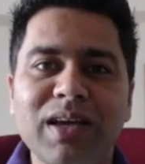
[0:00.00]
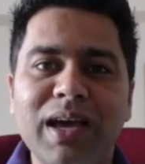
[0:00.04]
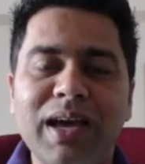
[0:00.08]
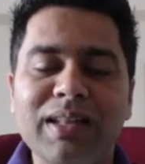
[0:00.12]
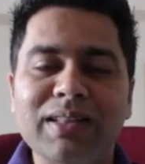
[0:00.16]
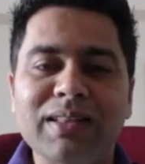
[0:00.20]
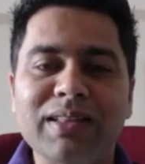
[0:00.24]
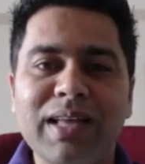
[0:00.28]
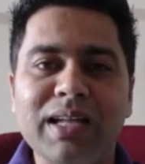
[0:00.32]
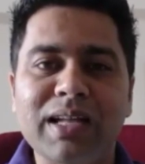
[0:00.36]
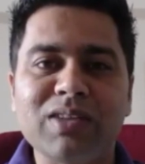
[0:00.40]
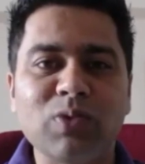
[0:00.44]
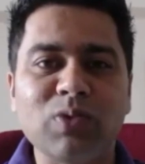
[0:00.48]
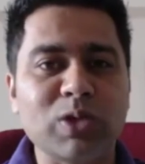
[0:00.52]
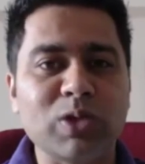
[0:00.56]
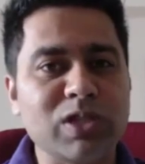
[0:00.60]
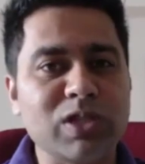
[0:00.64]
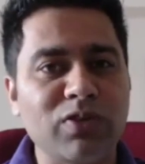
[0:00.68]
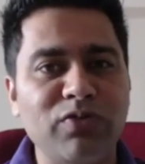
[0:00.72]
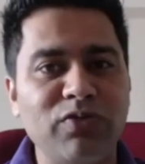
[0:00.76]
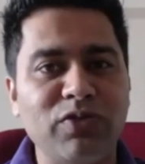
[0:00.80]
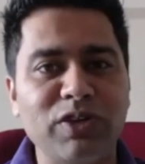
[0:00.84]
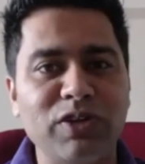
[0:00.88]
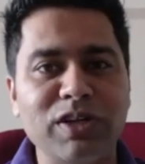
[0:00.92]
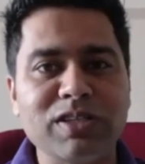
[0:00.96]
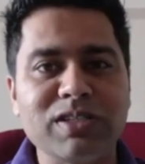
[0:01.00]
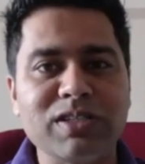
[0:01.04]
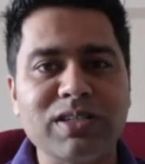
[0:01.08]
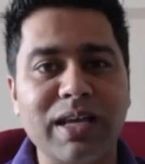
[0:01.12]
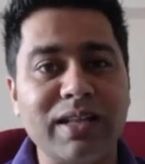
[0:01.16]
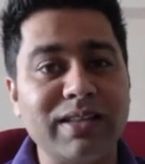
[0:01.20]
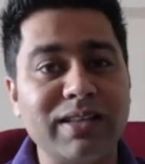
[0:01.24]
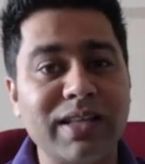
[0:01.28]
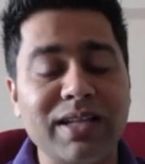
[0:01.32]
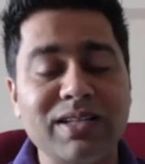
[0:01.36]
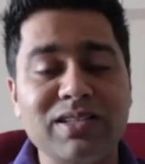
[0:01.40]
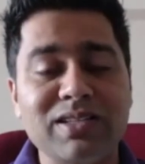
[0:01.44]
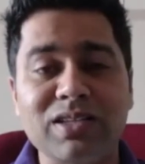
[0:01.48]
And that was a first,
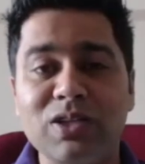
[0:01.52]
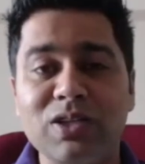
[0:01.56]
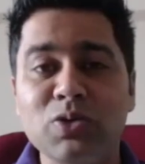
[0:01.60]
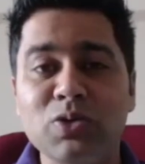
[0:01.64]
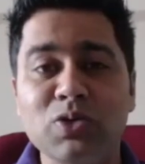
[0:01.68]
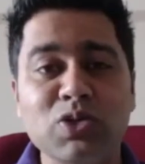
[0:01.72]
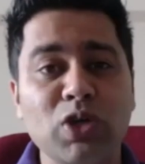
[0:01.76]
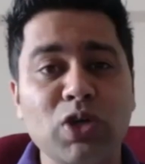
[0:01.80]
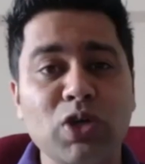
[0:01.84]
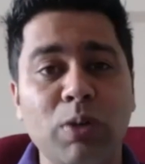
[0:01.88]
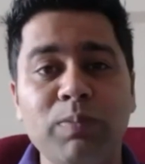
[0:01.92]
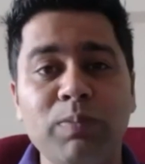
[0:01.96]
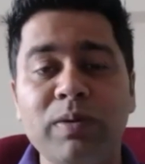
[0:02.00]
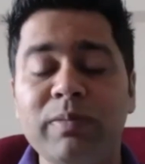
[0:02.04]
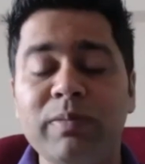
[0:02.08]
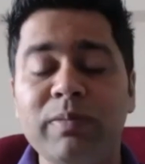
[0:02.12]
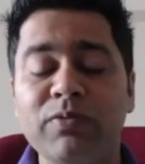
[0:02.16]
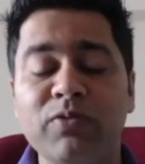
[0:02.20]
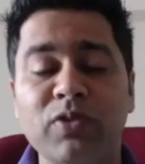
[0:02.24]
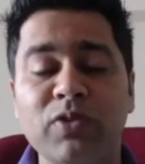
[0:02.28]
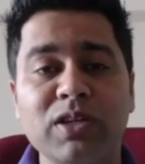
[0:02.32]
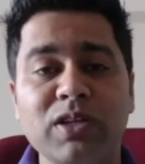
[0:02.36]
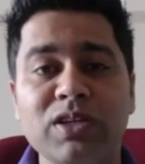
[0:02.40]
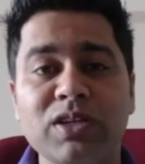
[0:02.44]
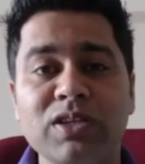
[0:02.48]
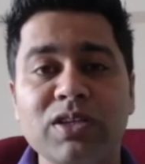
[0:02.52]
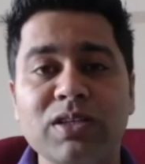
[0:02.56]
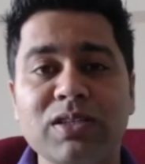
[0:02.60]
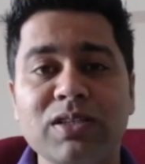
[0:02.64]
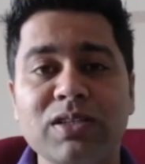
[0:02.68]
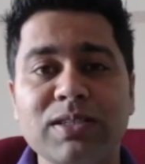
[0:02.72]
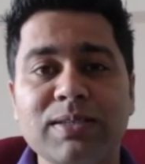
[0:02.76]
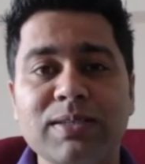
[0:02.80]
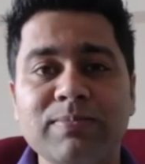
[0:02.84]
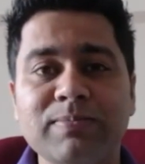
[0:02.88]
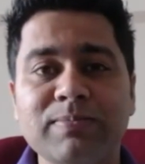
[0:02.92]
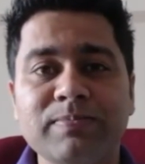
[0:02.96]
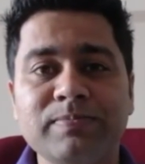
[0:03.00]
and that's a huge compliment for the Indian
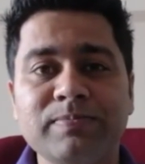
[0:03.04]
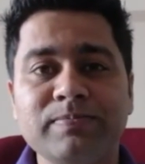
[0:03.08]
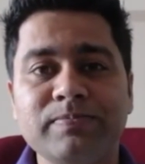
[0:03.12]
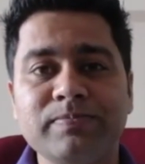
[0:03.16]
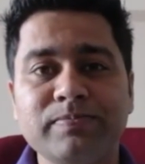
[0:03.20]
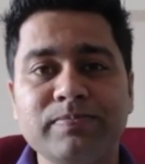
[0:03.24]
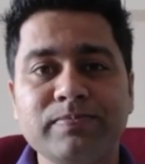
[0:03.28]
team.